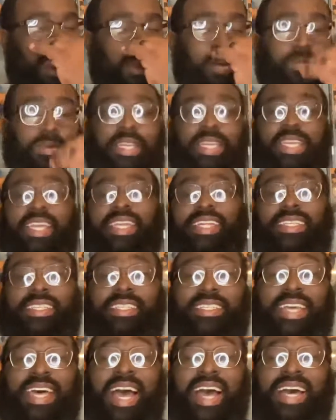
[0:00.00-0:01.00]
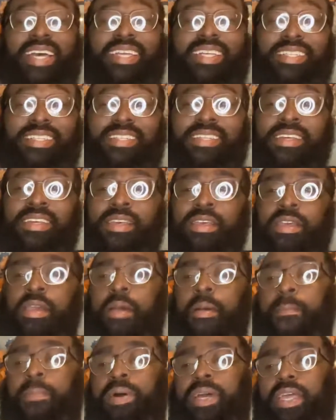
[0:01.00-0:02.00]
only in size,
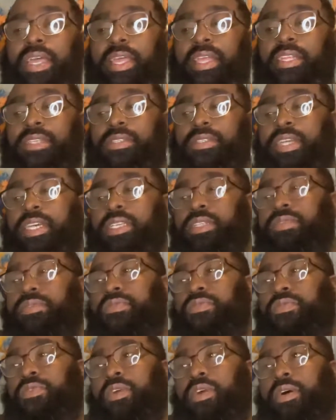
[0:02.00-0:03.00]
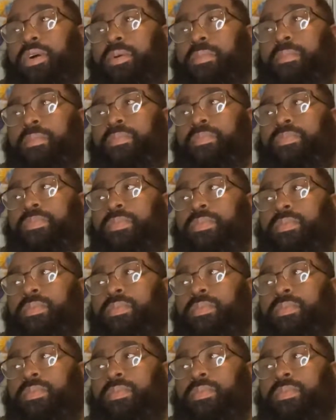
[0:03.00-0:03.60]
but just from